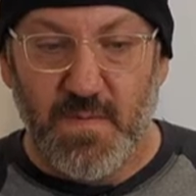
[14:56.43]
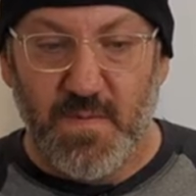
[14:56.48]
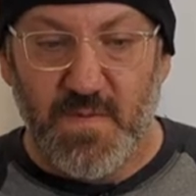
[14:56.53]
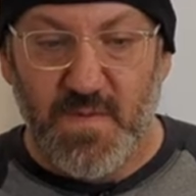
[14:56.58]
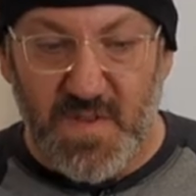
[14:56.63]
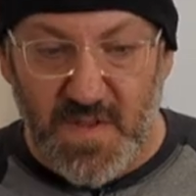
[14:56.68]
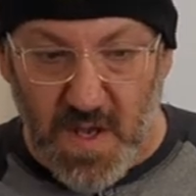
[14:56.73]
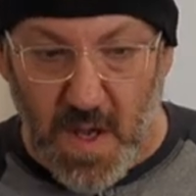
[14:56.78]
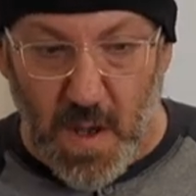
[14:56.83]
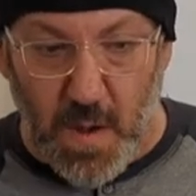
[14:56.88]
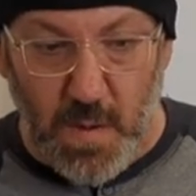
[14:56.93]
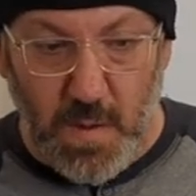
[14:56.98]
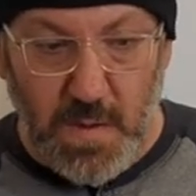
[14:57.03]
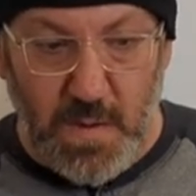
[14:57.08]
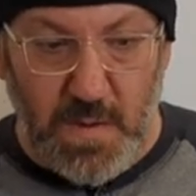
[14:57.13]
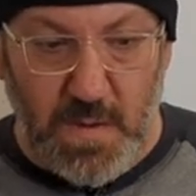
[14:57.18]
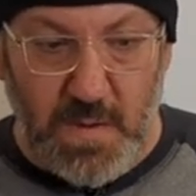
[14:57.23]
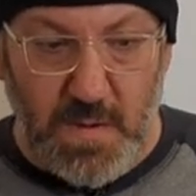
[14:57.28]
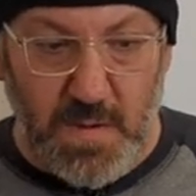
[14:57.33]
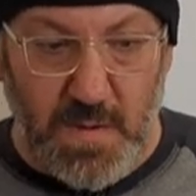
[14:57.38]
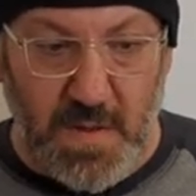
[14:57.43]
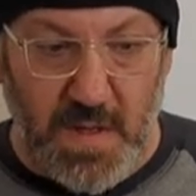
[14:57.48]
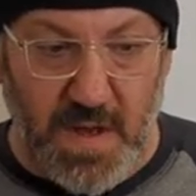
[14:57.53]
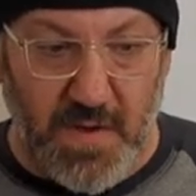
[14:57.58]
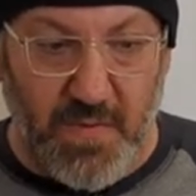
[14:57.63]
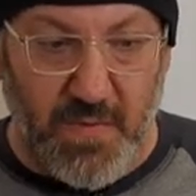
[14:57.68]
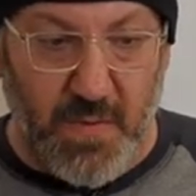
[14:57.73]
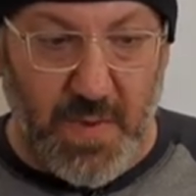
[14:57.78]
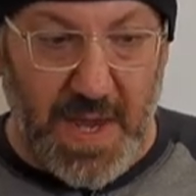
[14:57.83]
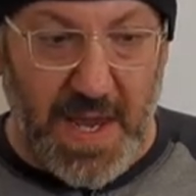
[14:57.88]
So
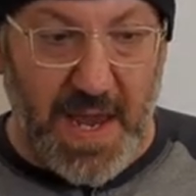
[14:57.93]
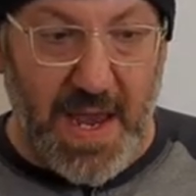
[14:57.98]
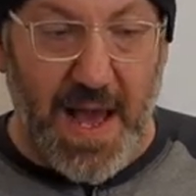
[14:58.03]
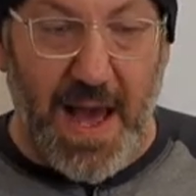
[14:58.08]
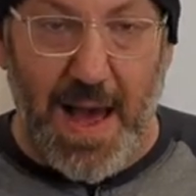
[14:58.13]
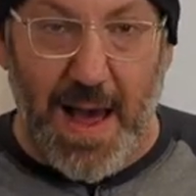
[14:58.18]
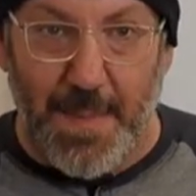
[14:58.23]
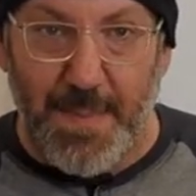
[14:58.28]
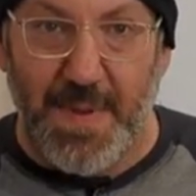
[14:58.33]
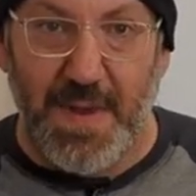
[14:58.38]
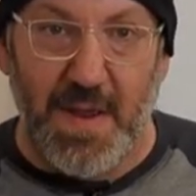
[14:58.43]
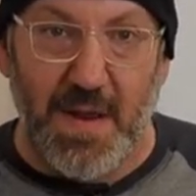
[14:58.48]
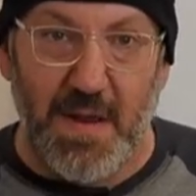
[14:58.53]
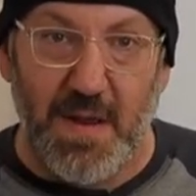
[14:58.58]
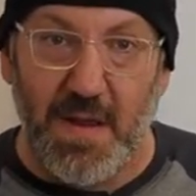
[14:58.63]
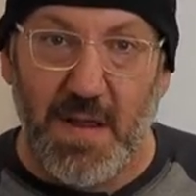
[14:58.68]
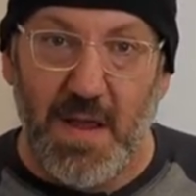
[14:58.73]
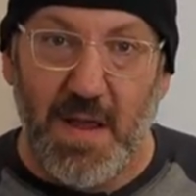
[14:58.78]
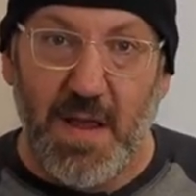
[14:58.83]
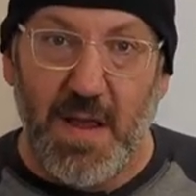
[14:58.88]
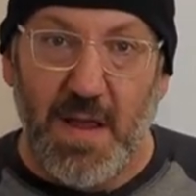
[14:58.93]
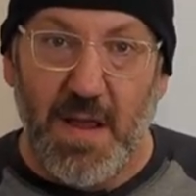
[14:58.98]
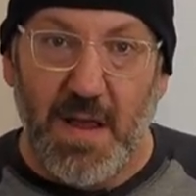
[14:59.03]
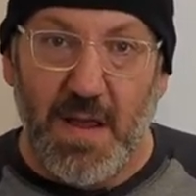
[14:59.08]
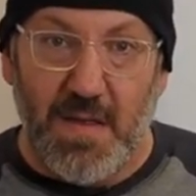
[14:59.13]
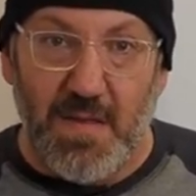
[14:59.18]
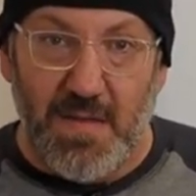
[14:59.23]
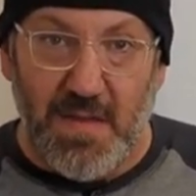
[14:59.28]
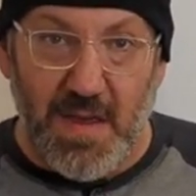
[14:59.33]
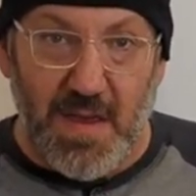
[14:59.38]
if we hop in
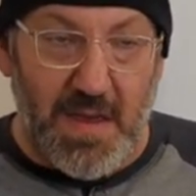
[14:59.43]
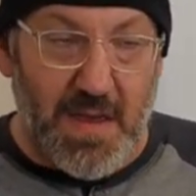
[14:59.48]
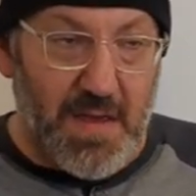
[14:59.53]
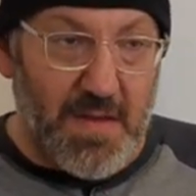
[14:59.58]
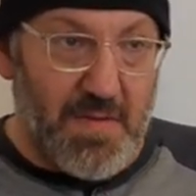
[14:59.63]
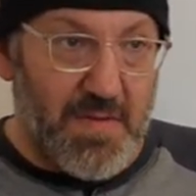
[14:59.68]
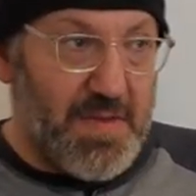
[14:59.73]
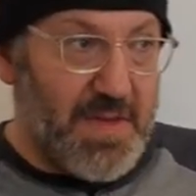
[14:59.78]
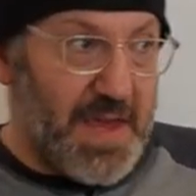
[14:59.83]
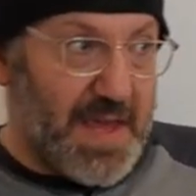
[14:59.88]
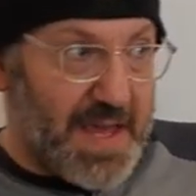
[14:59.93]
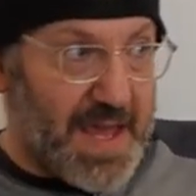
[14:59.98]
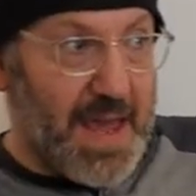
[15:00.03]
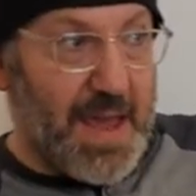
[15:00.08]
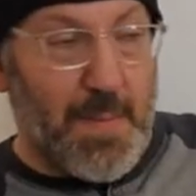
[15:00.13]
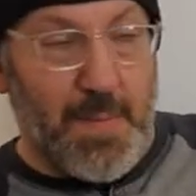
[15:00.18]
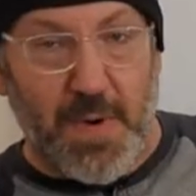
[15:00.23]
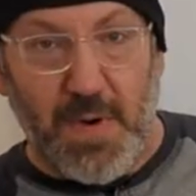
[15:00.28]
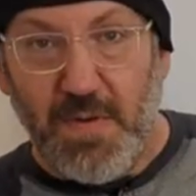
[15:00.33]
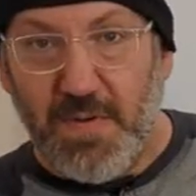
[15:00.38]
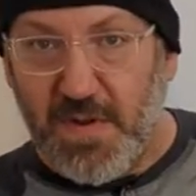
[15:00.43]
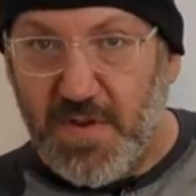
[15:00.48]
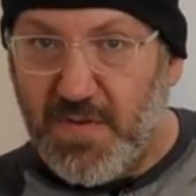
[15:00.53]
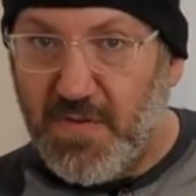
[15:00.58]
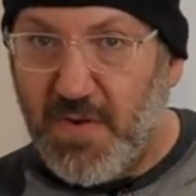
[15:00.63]
the the camper, the